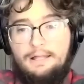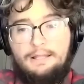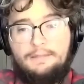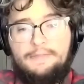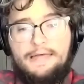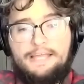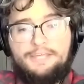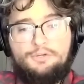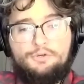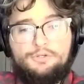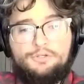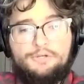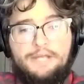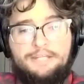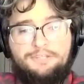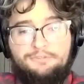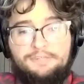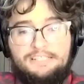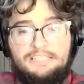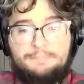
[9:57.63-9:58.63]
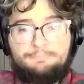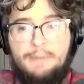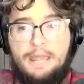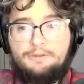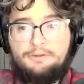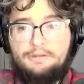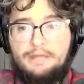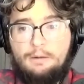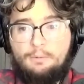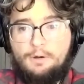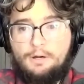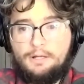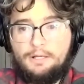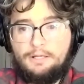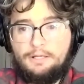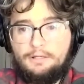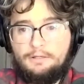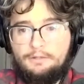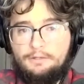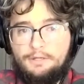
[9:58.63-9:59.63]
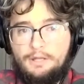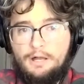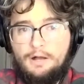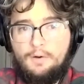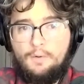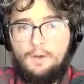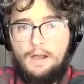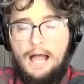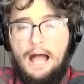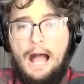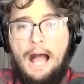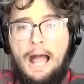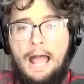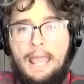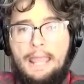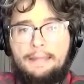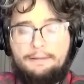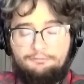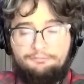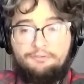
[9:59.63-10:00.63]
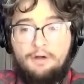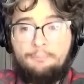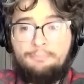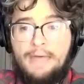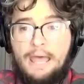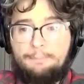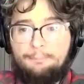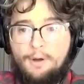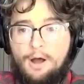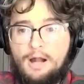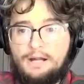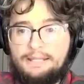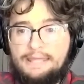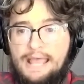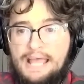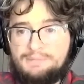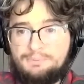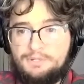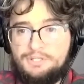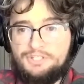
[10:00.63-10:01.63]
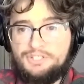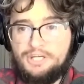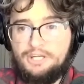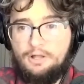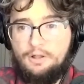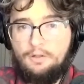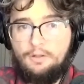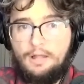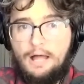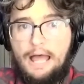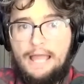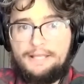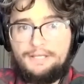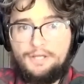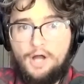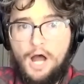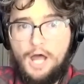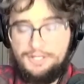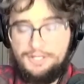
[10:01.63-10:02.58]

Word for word: like you you get to expand your network. You know, I from that podcast with Jill, I got